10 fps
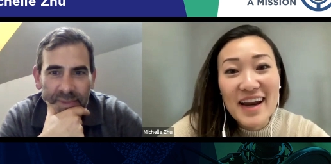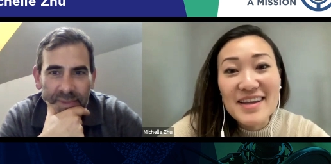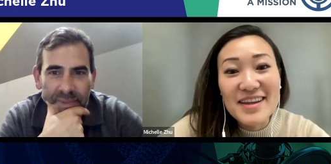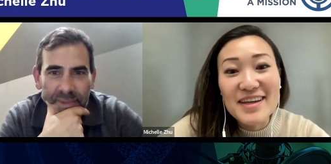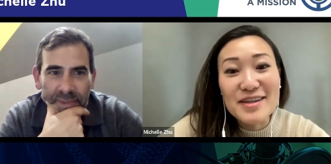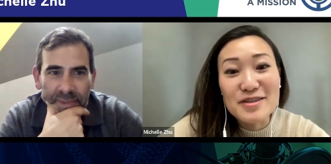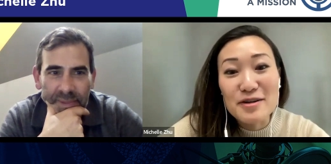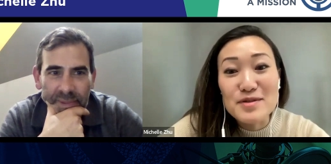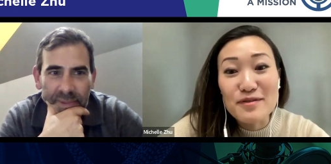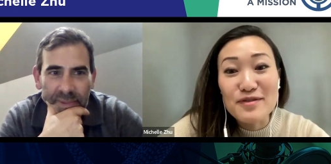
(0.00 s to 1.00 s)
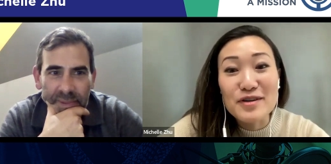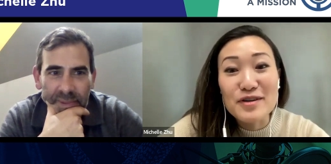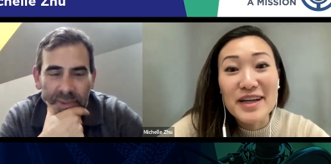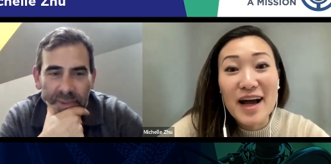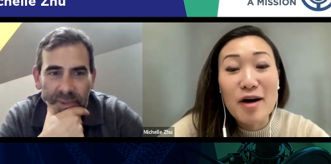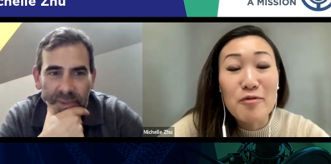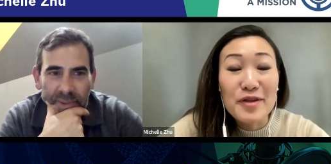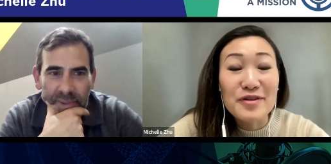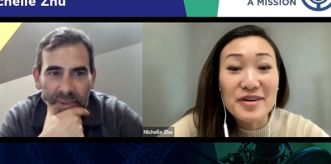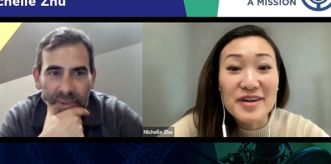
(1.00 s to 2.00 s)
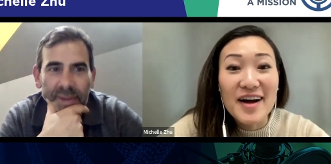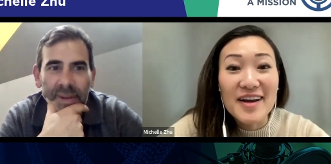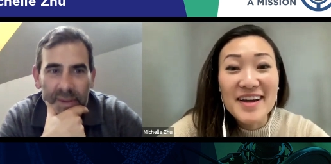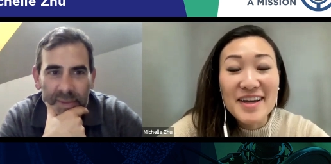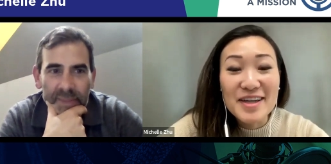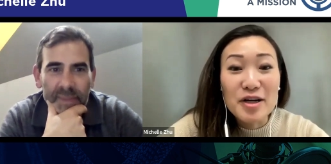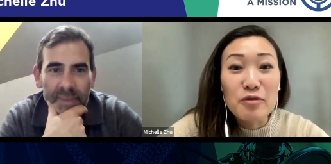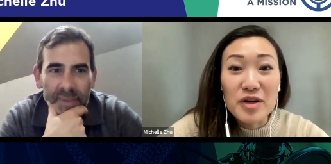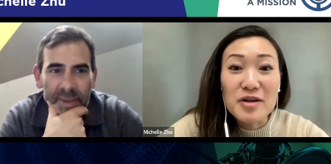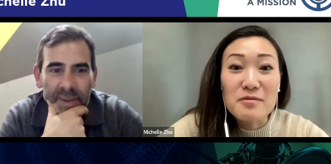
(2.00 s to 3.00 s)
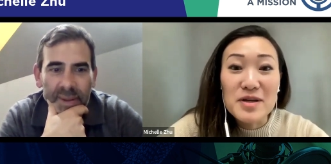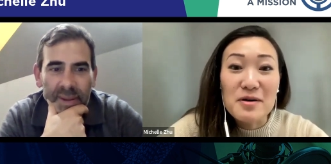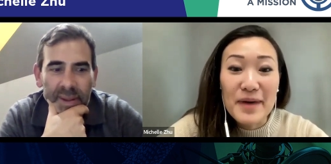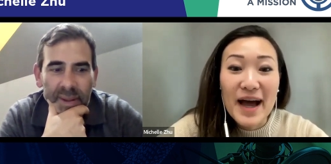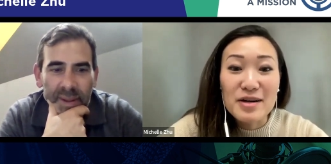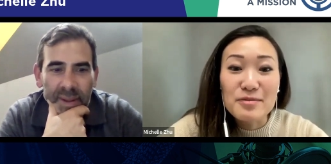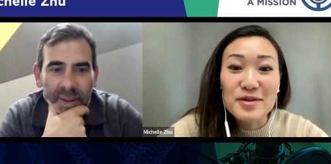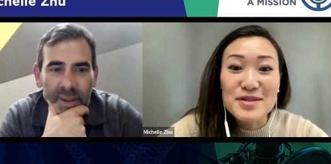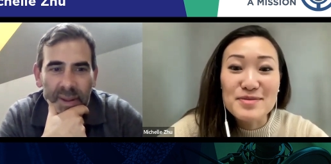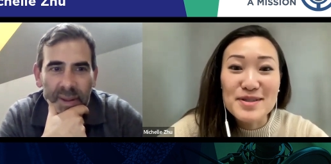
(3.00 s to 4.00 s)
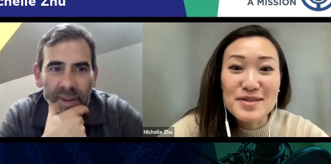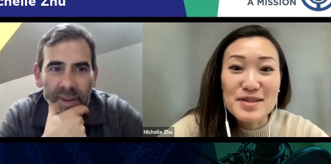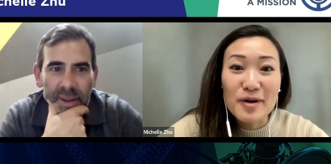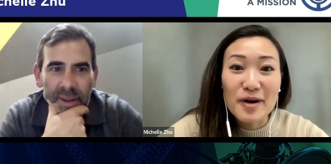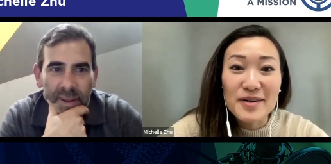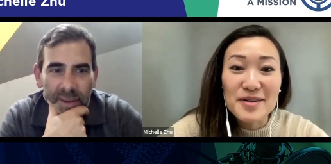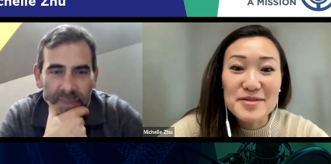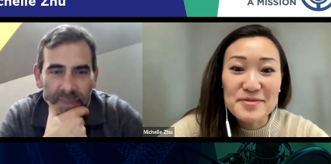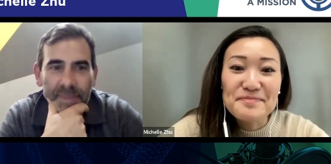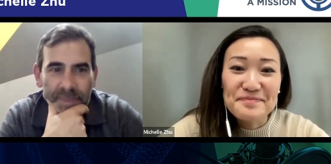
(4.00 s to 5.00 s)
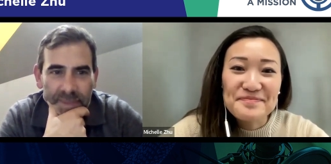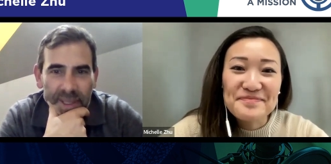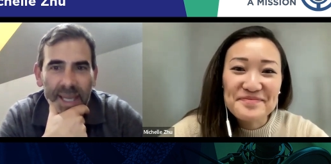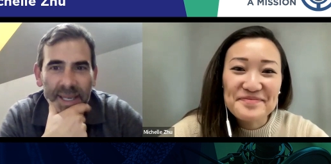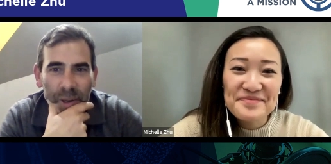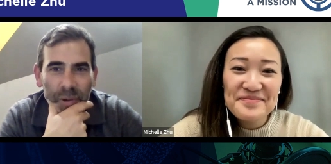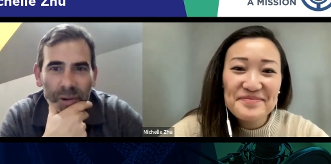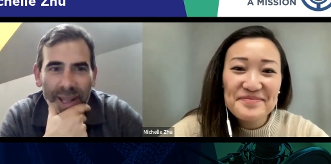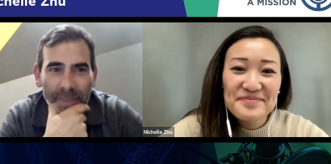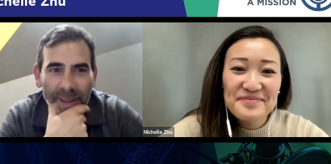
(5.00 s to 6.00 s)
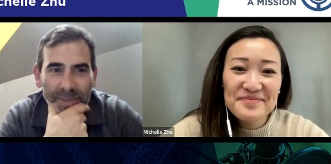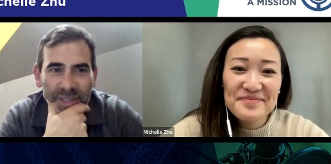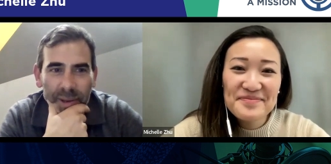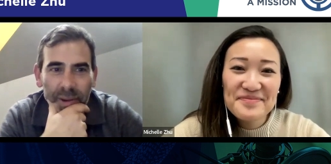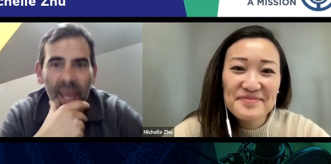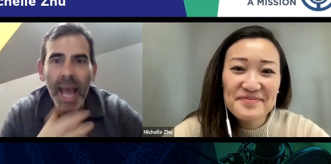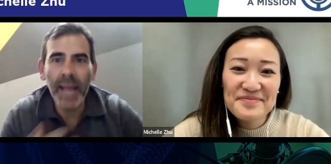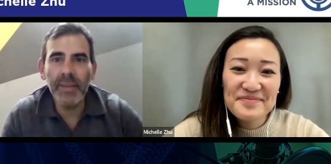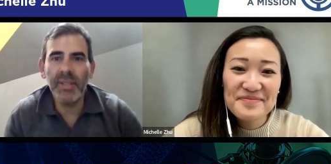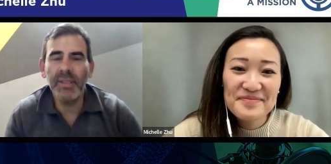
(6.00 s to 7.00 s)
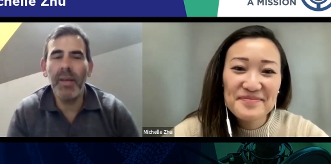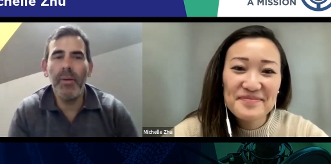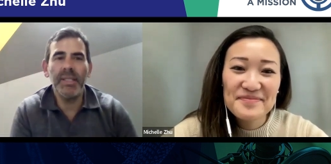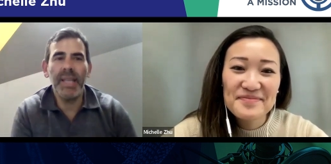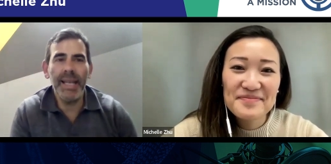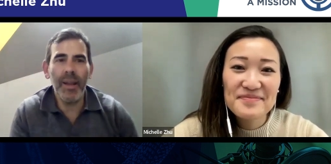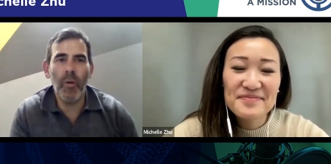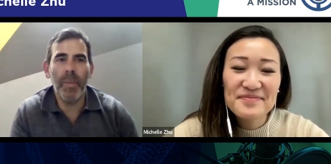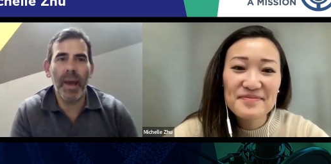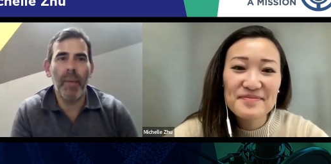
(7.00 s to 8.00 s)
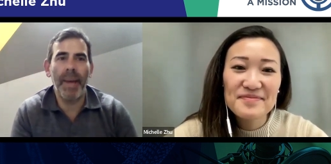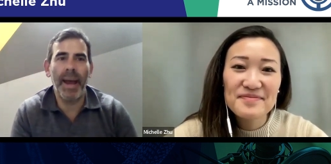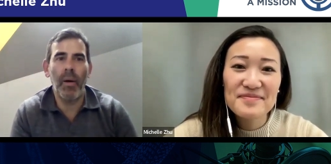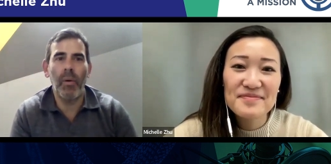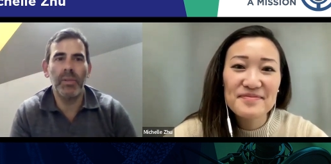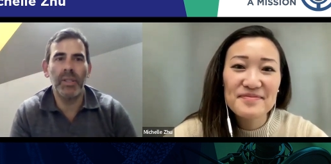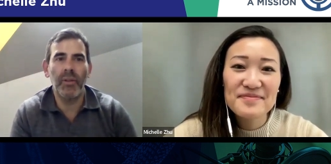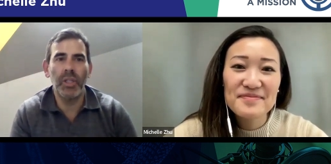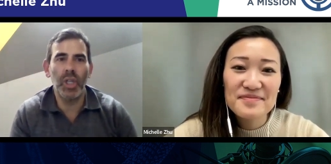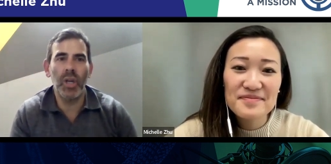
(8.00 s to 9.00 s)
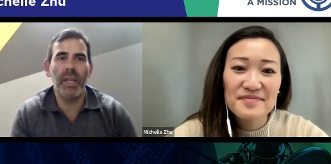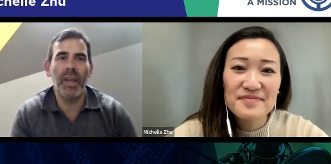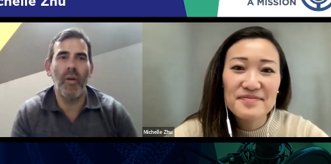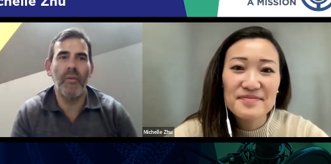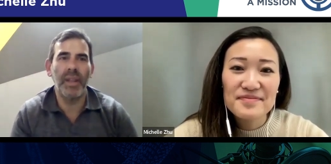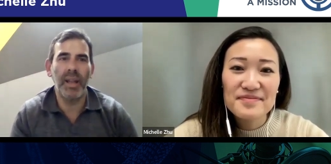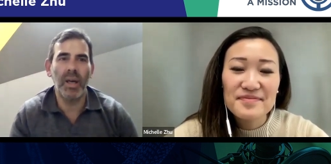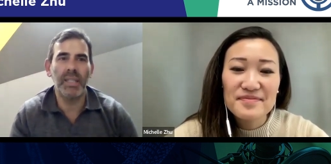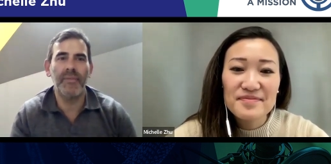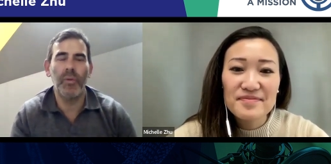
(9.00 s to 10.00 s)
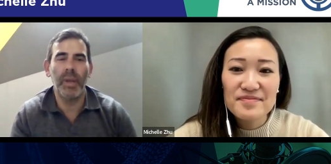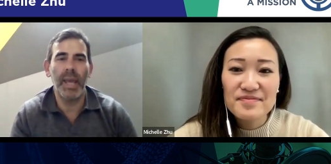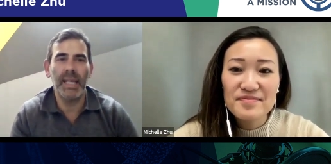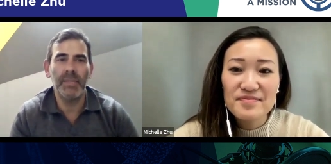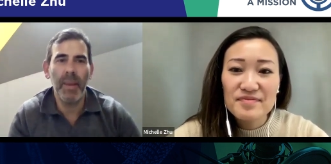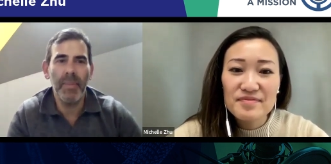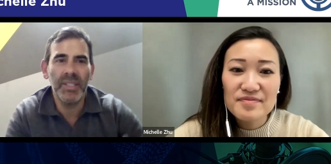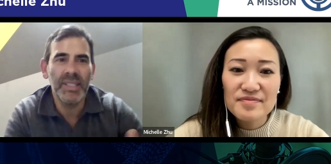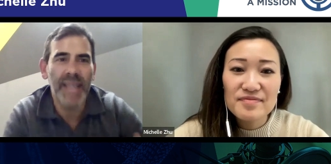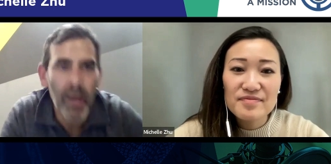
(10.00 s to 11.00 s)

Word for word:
Speaker 1: anything in terms of figuring out whether or not you know we're going to be compatible as business partners.
Speaker 2: Yeah, no, great, absolutely. And so, tell us a little bit about so the journey over the last four years. Maybe just